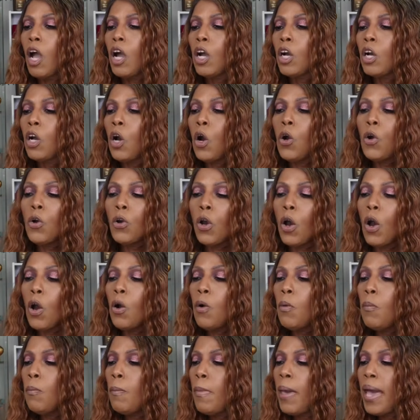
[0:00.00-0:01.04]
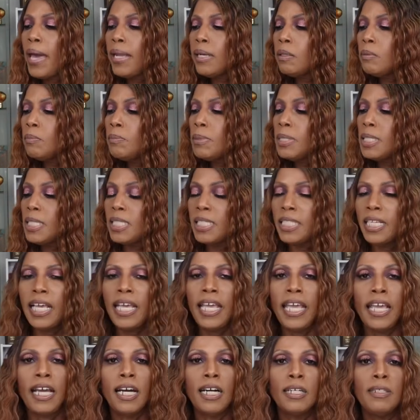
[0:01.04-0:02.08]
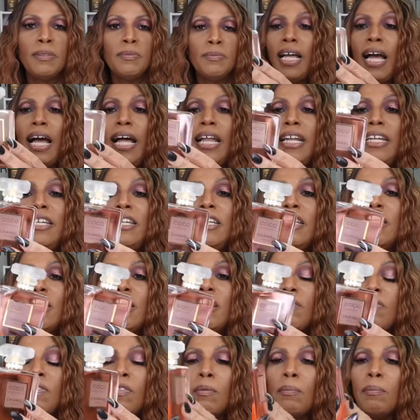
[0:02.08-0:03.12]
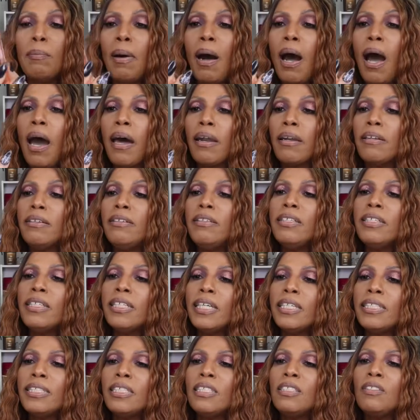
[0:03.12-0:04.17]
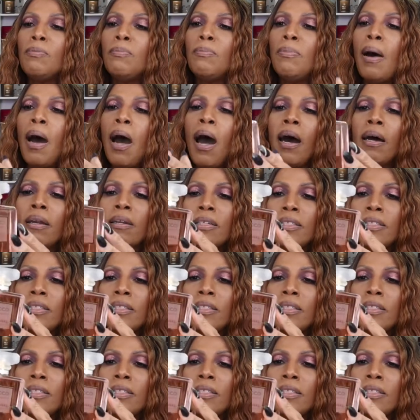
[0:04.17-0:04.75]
Coco Mademoiselle. I love the bottle. Look at this bottle,